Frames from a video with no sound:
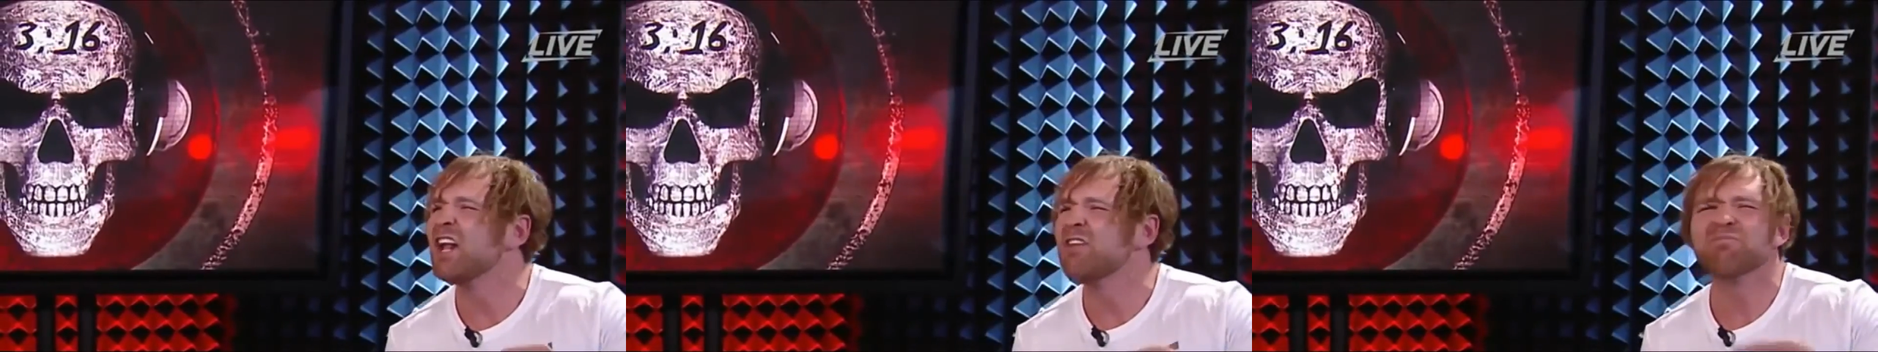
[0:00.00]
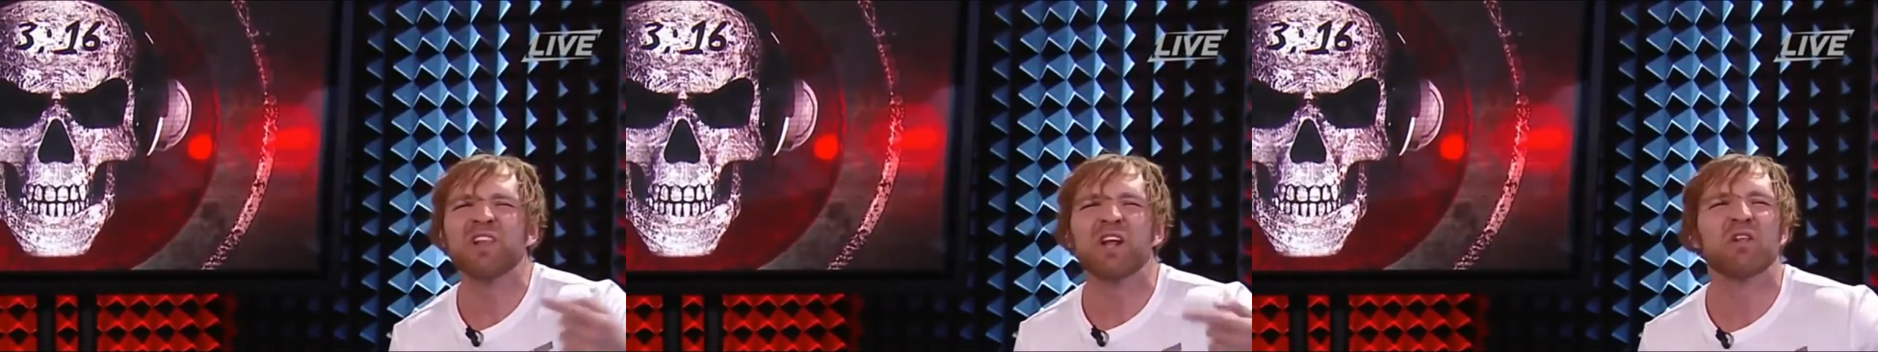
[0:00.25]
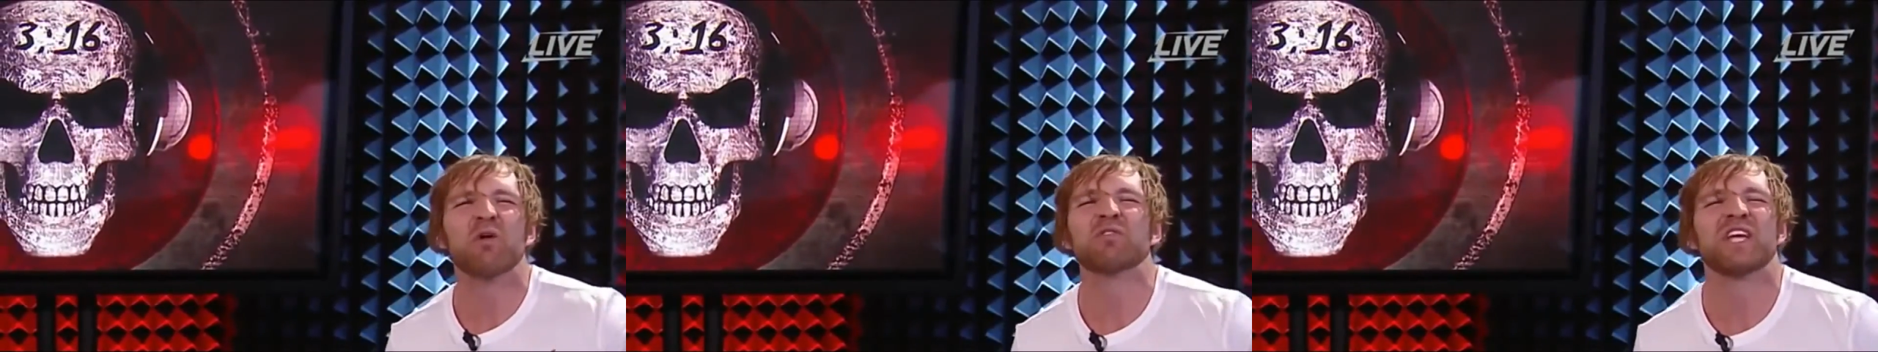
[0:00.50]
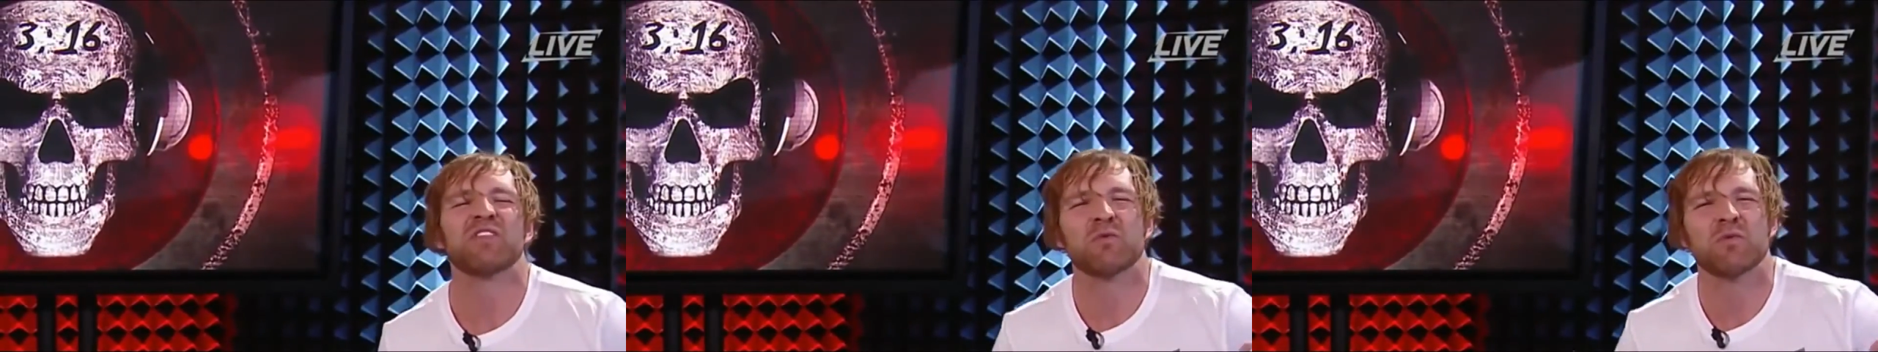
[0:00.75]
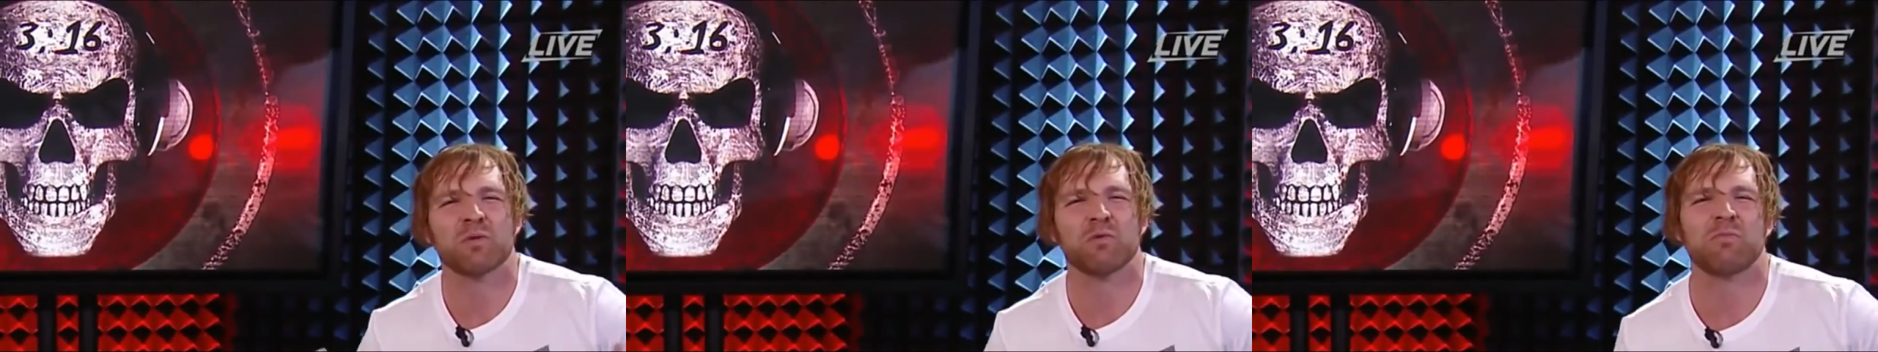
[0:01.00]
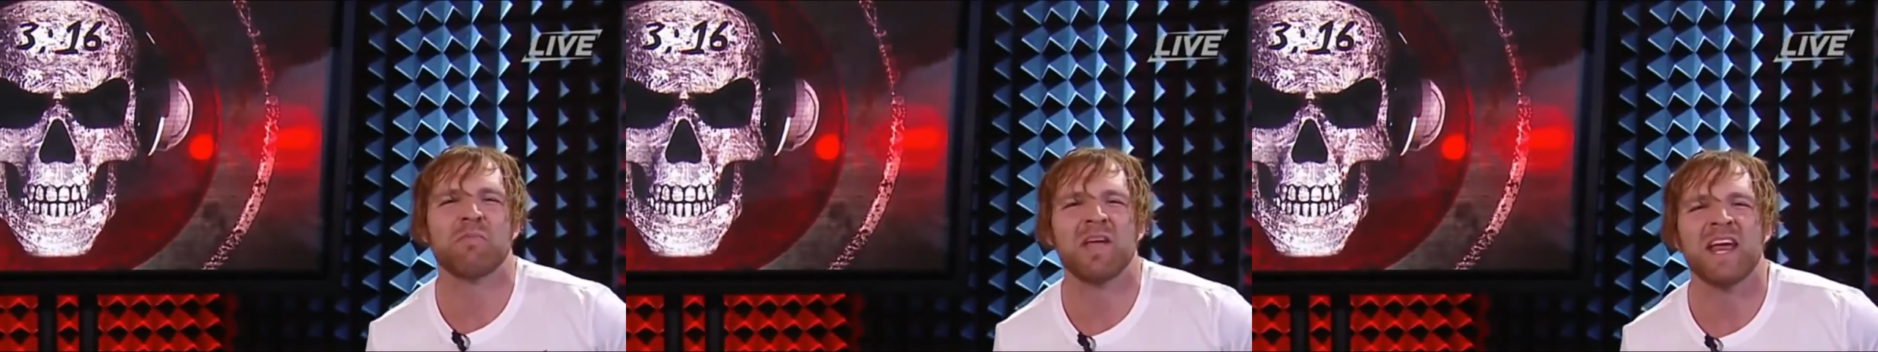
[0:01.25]
let alone get in the ring with
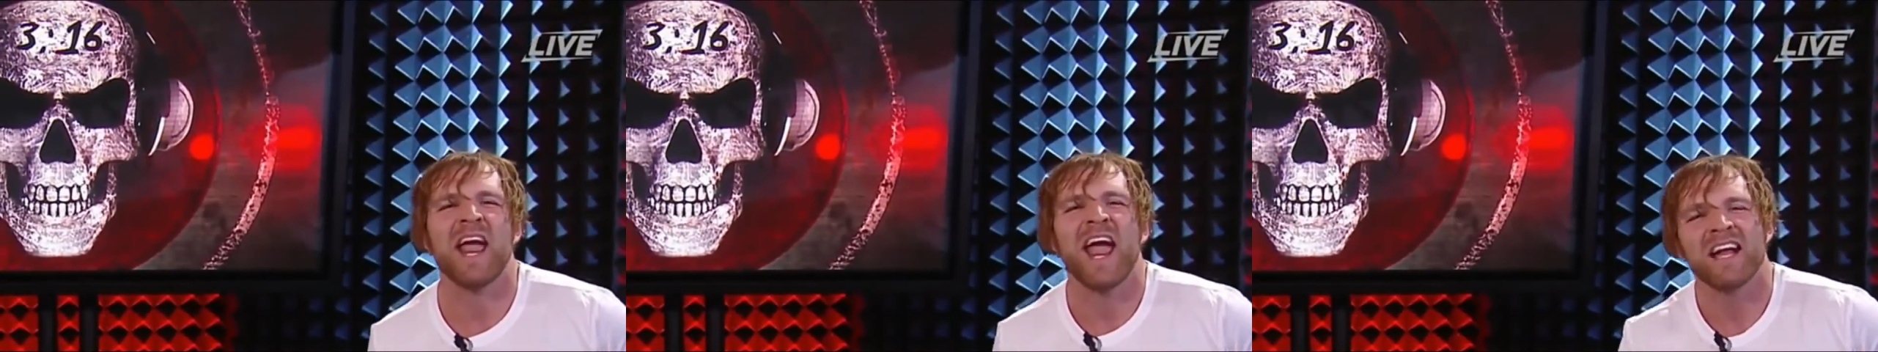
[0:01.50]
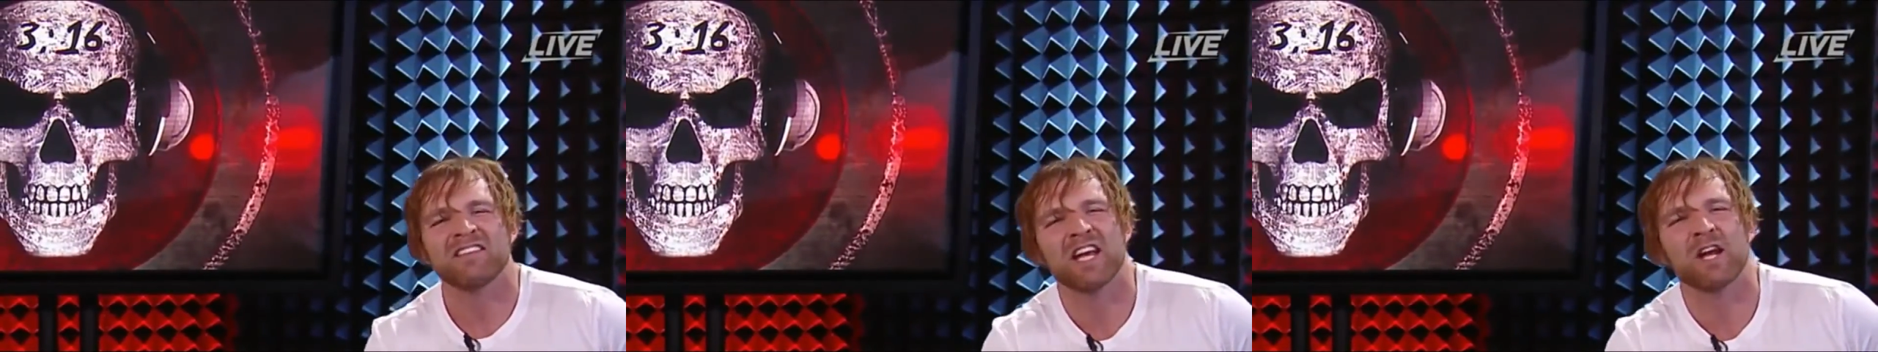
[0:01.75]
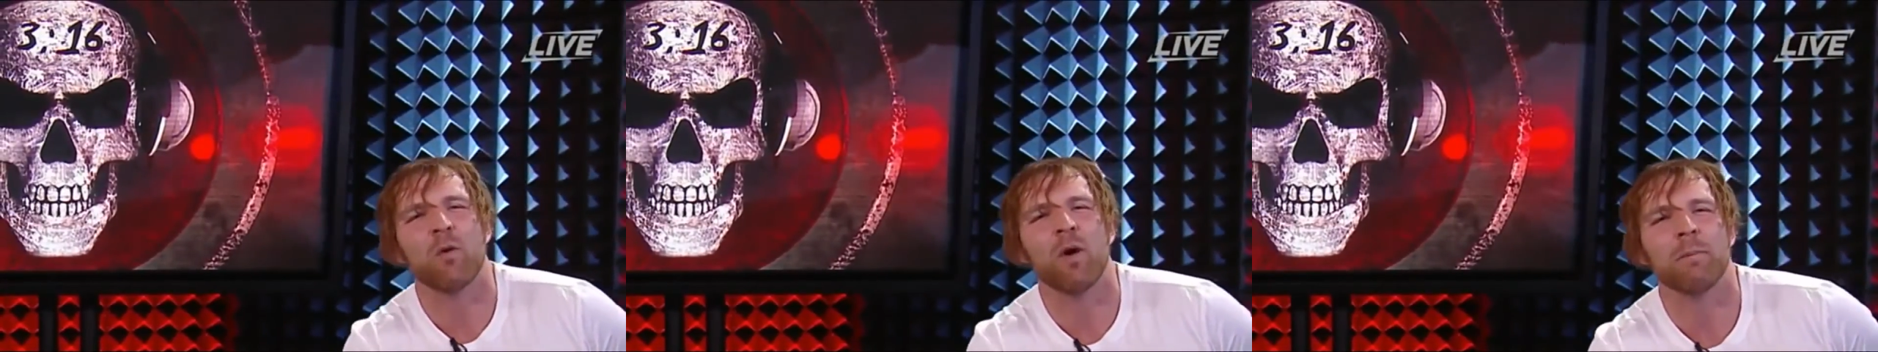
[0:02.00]
me and take away